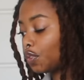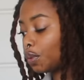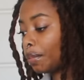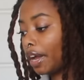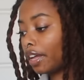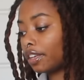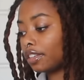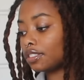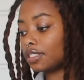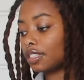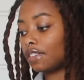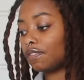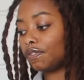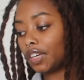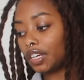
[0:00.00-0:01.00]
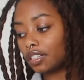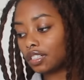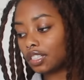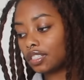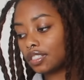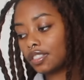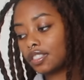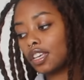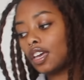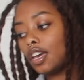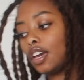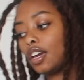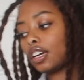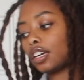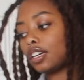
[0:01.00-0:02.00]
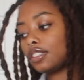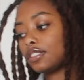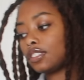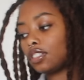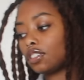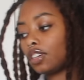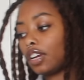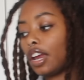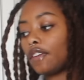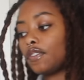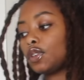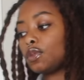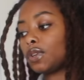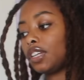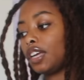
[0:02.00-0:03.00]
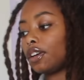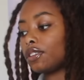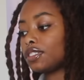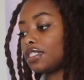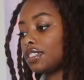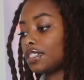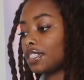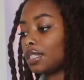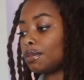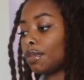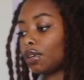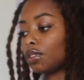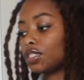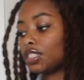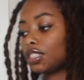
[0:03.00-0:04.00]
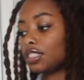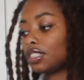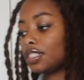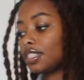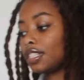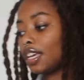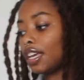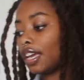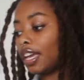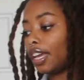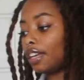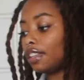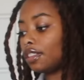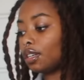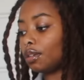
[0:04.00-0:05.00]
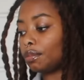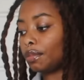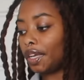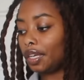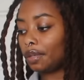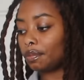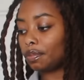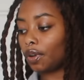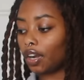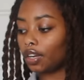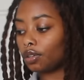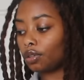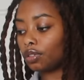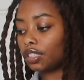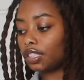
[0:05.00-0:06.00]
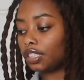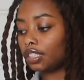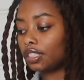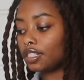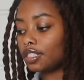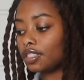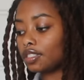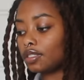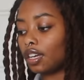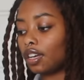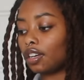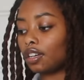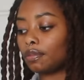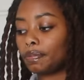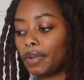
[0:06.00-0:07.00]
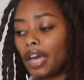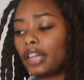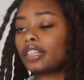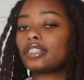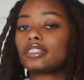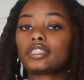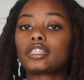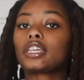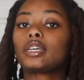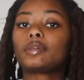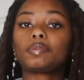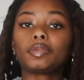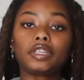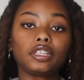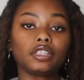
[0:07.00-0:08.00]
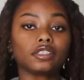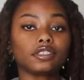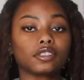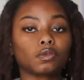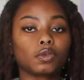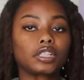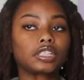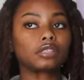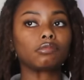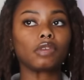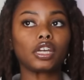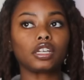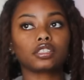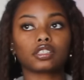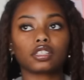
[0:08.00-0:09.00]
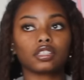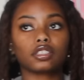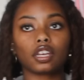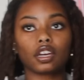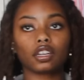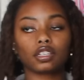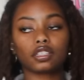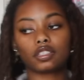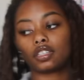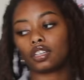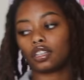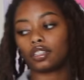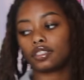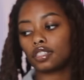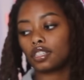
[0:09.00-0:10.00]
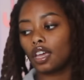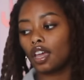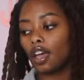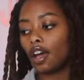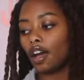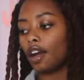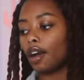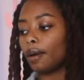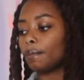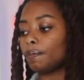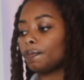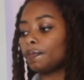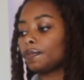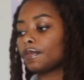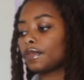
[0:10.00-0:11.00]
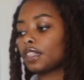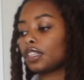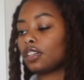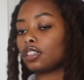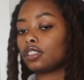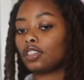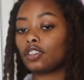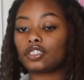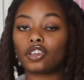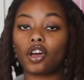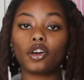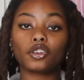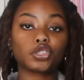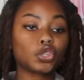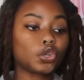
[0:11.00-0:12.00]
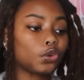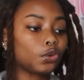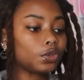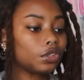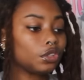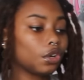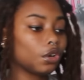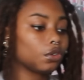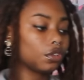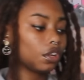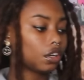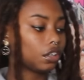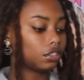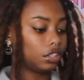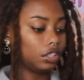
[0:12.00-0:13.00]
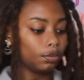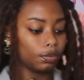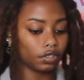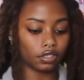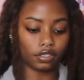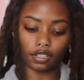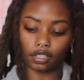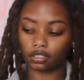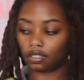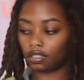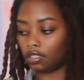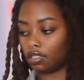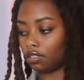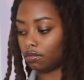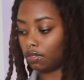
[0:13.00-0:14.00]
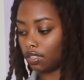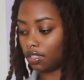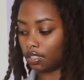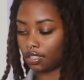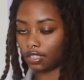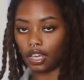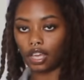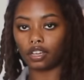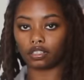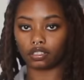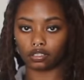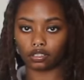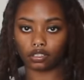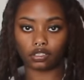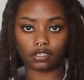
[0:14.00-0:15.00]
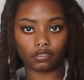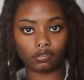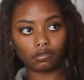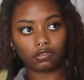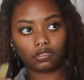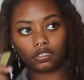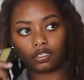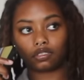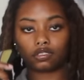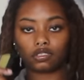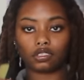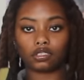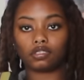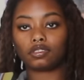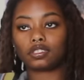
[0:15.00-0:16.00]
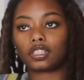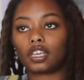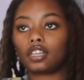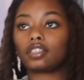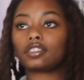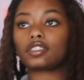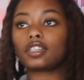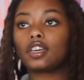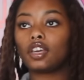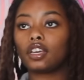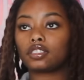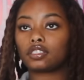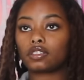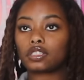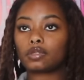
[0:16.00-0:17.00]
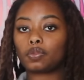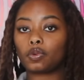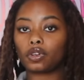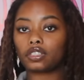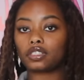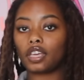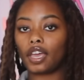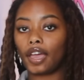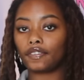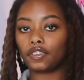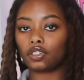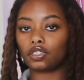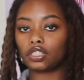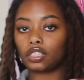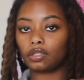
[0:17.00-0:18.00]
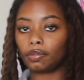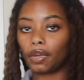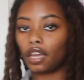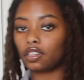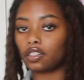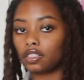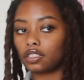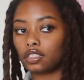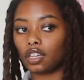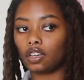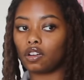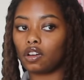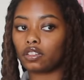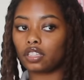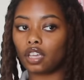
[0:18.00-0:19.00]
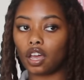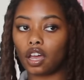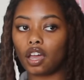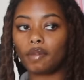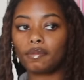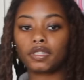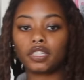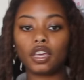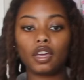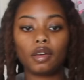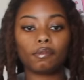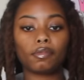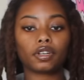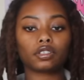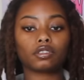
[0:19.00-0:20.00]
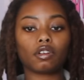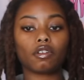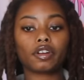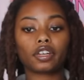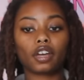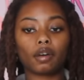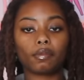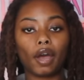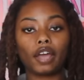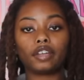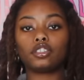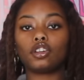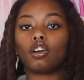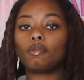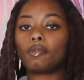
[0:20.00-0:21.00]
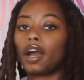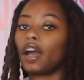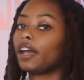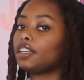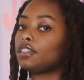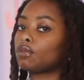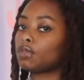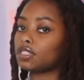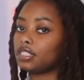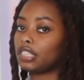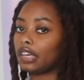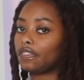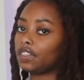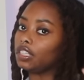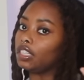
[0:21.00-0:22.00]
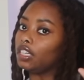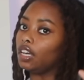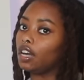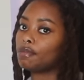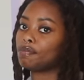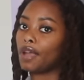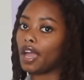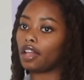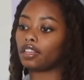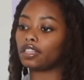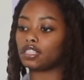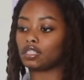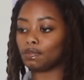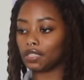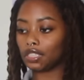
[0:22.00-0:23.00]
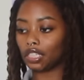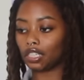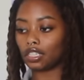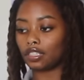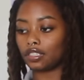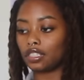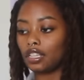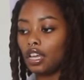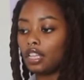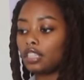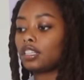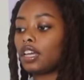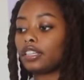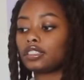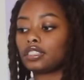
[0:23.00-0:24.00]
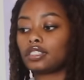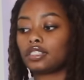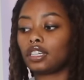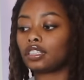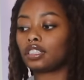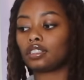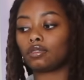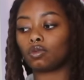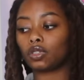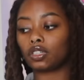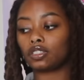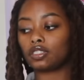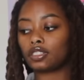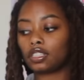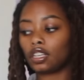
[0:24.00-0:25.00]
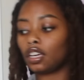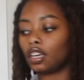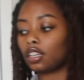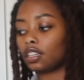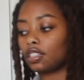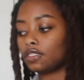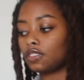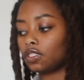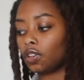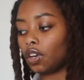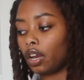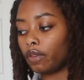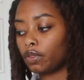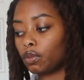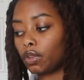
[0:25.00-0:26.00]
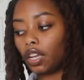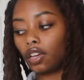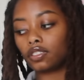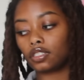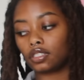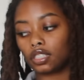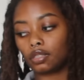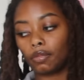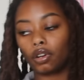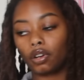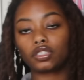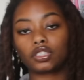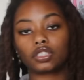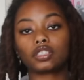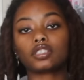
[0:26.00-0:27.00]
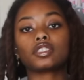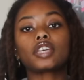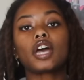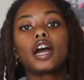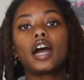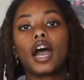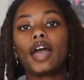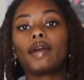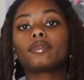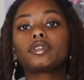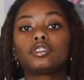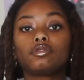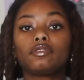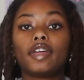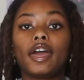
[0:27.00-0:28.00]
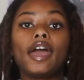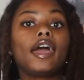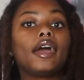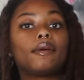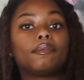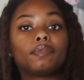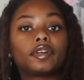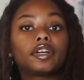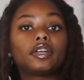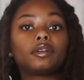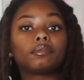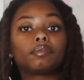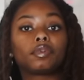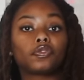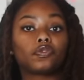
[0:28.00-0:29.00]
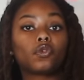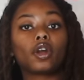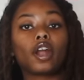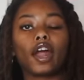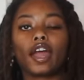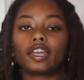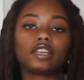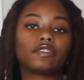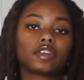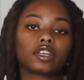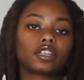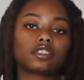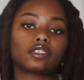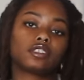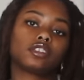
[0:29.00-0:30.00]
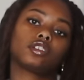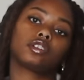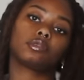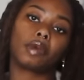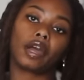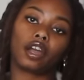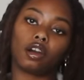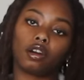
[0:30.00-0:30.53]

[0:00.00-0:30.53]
for balance and fairness, consider everyone else's emotions, and their main priority is balance and peace, which makes a ton of sense. There's also, you know, Libra is like the, what is it, scale, to, you know, the two scales. So it's important to have your shit balanced at all times. But growing up, I know mine was definitely unbalanced, because like the second one said, consider everyone else's emotions. I would do that, but before I even considered my